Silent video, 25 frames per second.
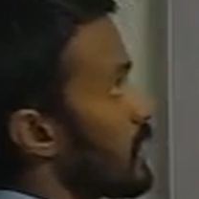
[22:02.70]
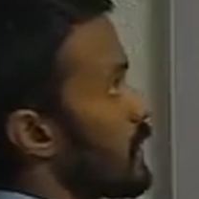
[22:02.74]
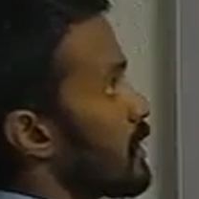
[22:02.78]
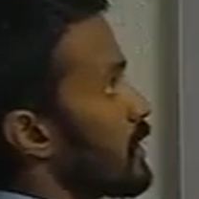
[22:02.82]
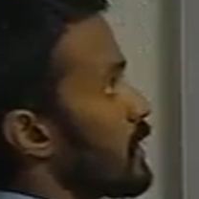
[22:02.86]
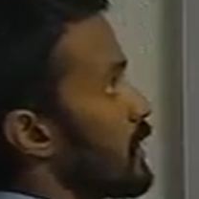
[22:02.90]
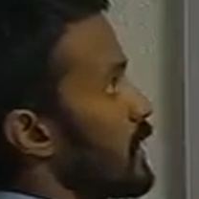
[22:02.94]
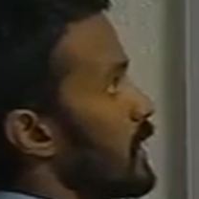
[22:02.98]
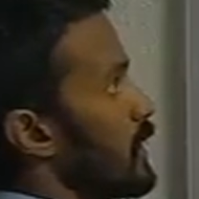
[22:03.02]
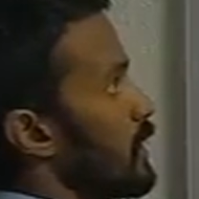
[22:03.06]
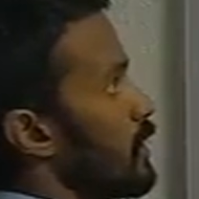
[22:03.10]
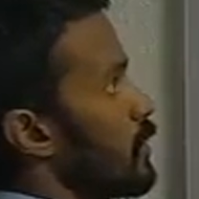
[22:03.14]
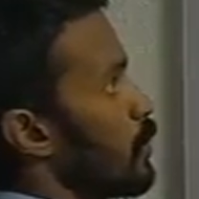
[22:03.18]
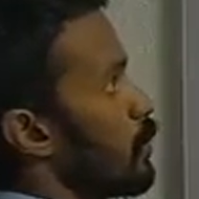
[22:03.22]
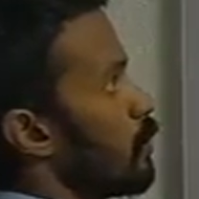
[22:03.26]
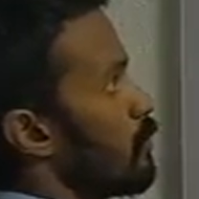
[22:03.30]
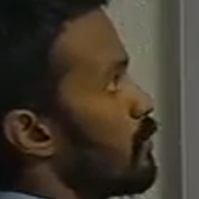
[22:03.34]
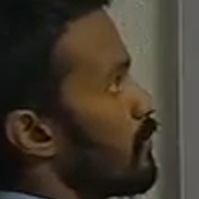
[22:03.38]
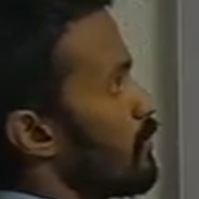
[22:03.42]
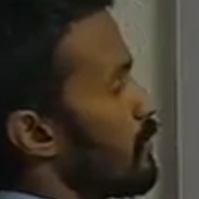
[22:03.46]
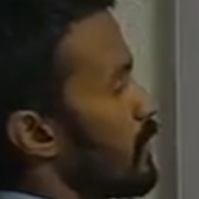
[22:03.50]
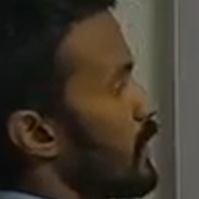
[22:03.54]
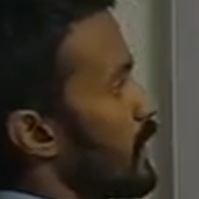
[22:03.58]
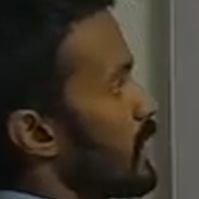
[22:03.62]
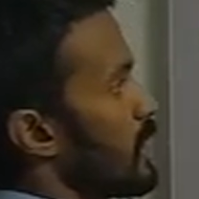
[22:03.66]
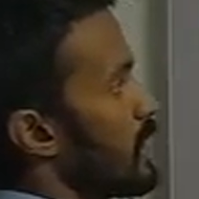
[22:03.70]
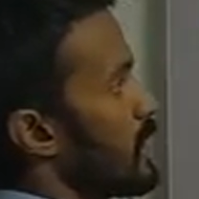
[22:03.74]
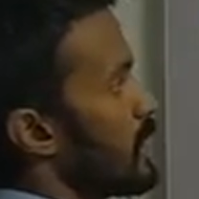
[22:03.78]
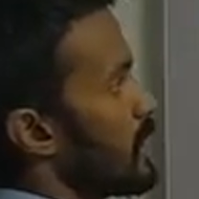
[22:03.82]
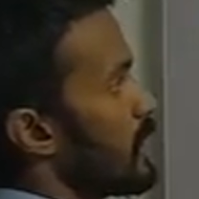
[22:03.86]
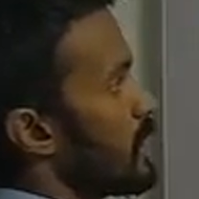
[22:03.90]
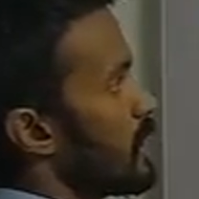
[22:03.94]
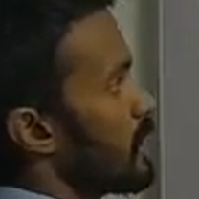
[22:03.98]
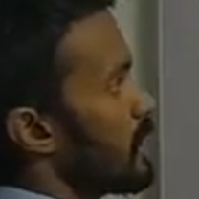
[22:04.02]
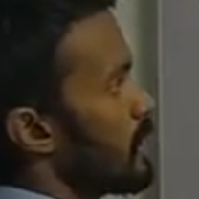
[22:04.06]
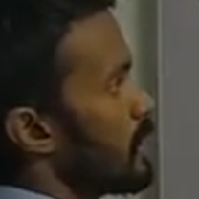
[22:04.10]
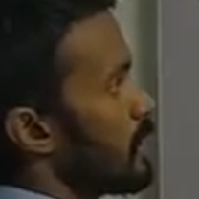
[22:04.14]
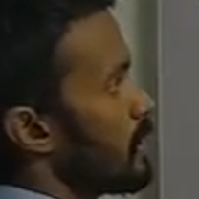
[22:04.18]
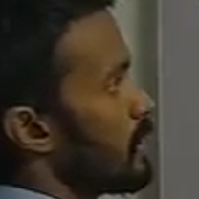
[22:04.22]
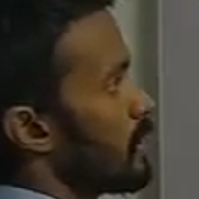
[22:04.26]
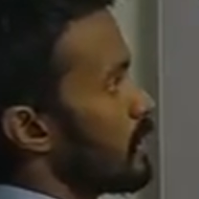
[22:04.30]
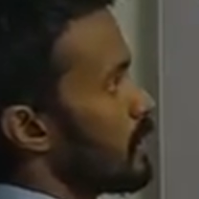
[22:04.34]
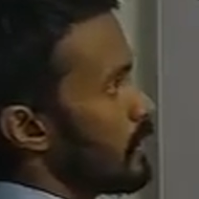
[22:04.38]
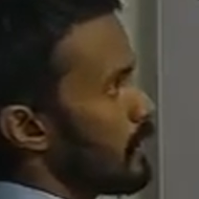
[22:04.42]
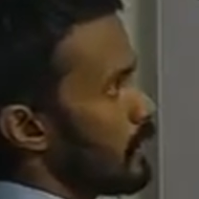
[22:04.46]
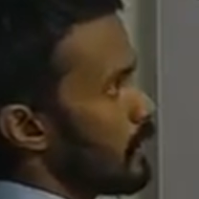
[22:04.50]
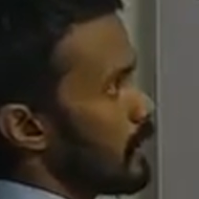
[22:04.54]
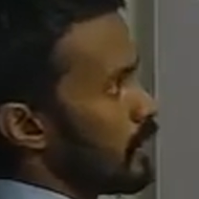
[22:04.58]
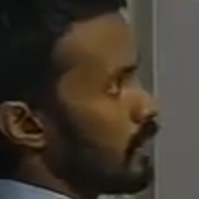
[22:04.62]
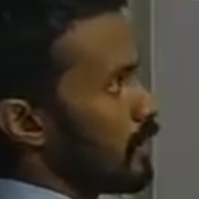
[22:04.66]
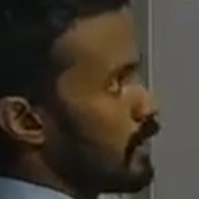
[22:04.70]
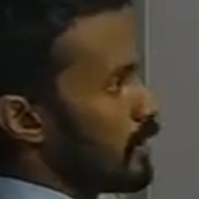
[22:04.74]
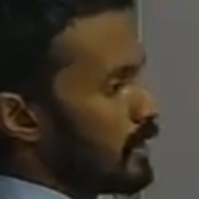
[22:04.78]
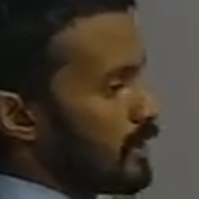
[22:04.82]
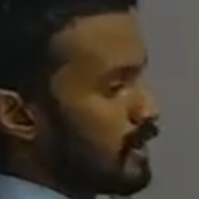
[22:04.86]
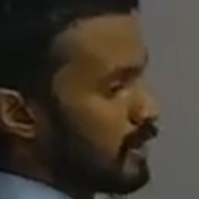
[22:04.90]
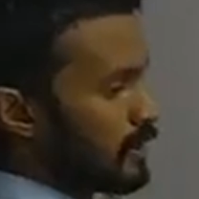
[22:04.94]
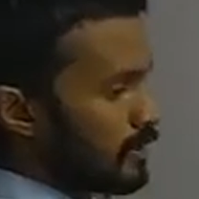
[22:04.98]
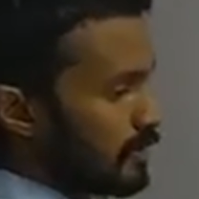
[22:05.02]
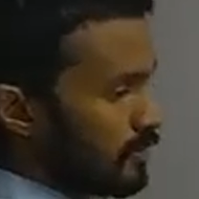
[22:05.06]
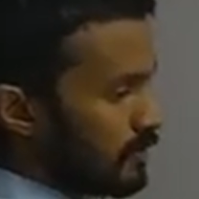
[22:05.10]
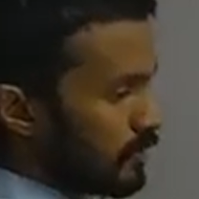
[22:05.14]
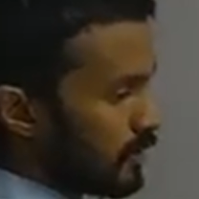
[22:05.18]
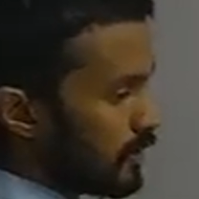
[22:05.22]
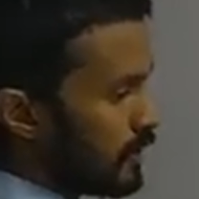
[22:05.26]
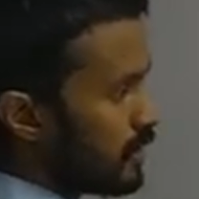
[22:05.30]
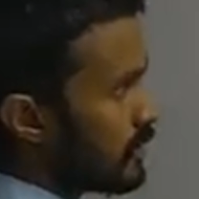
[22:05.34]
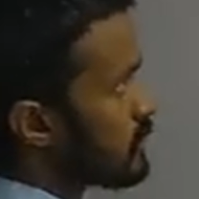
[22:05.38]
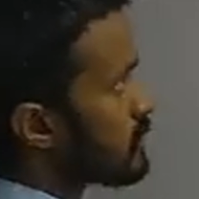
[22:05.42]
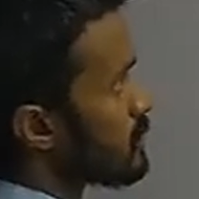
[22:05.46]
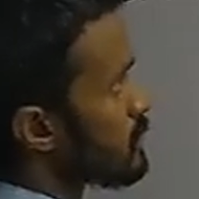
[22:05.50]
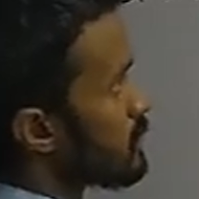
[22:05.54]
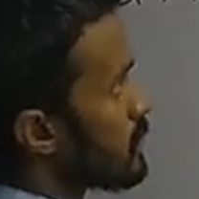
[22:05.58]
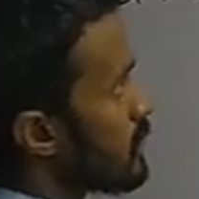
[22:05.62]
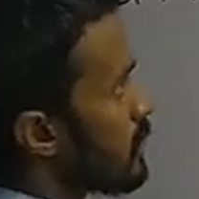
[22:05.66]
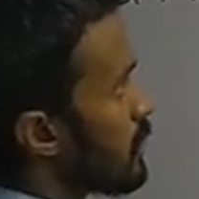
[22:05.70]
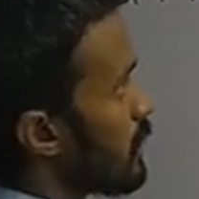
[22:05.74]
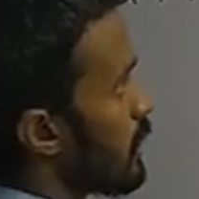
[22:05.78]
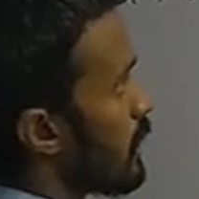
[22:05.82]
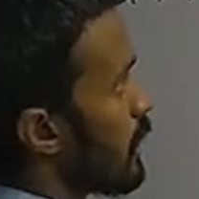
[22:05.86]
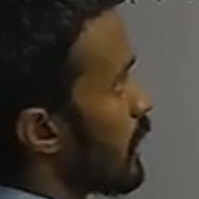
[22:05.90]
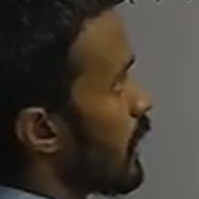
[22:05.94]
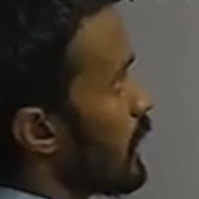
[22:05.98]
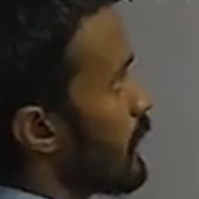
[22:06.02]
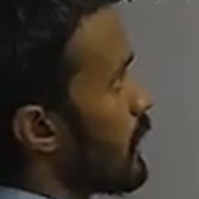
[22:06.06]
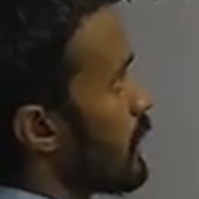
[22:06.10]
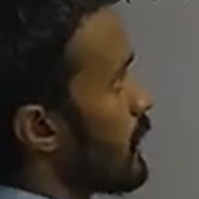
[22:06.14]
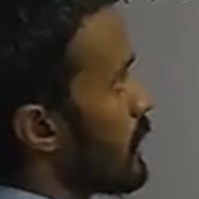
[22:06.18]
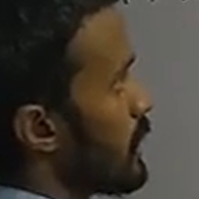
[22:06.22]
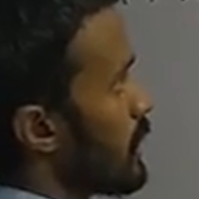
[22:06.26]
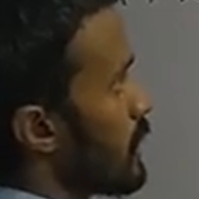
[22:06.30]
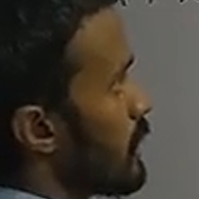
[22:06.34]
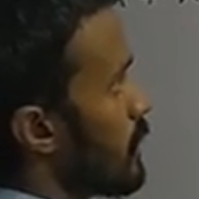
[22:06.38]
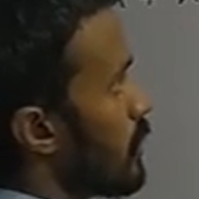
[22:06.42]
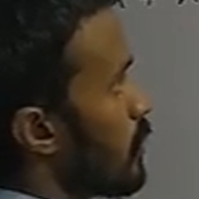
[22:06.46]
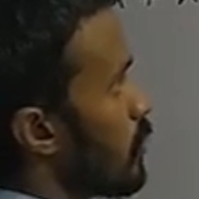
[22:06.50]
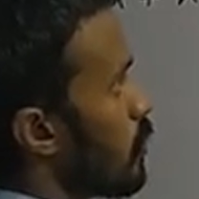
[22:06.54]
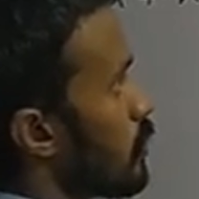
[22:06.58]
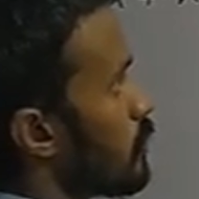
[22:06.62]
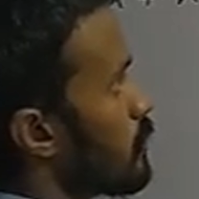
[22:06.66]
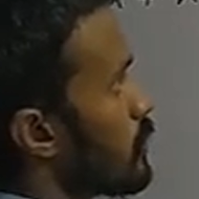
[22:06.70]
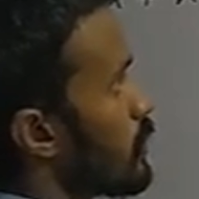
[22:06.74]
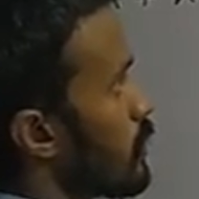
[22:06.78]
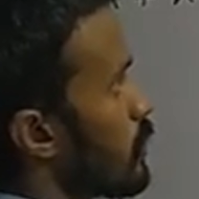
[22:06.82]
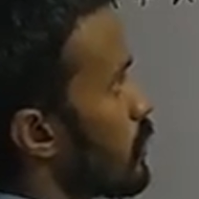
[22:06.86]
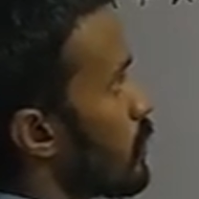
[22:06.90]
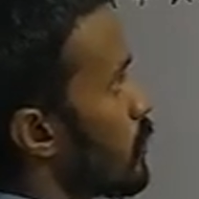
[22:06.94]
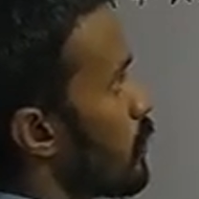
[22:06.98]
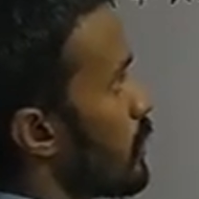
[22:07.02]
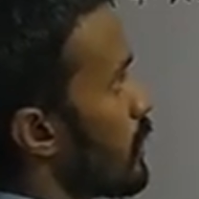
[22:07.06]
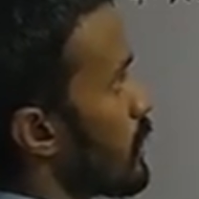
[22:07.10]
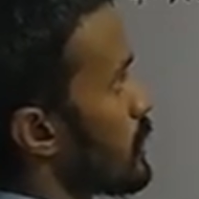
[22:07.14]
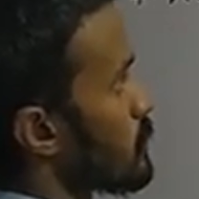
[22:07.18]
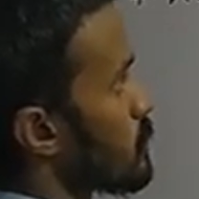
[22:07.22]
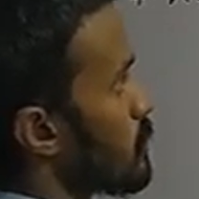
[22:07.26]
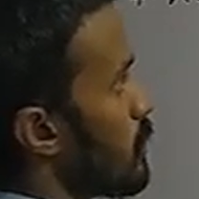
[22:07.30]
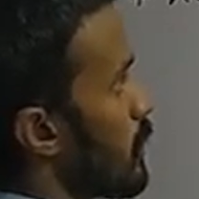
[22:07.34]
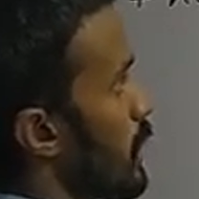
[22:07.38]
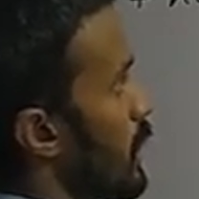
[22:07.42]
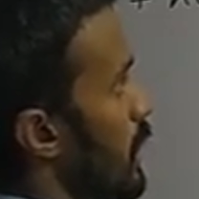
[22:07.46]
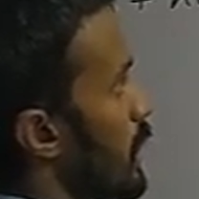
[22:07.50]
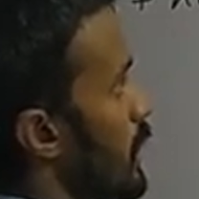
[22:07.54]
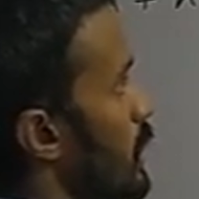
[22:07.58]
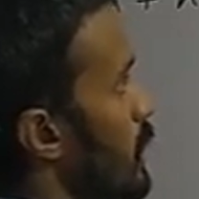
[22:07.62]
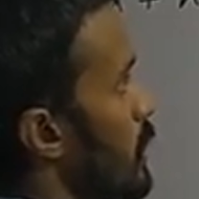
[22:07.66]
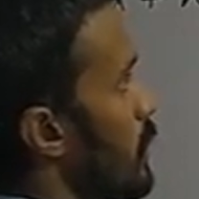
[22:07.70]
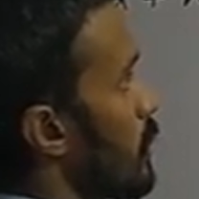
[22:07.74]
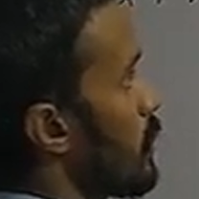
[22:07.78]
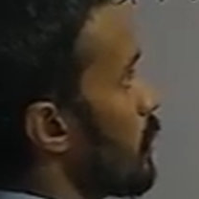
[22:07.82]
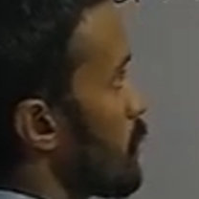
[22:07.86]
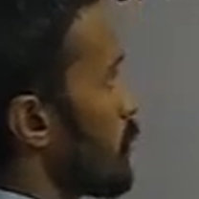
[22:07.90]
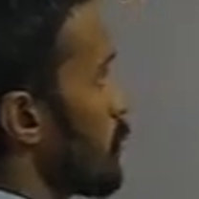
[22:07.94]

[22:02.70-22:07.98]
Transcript: I get a over phi equals 19 over 2 x bar, 19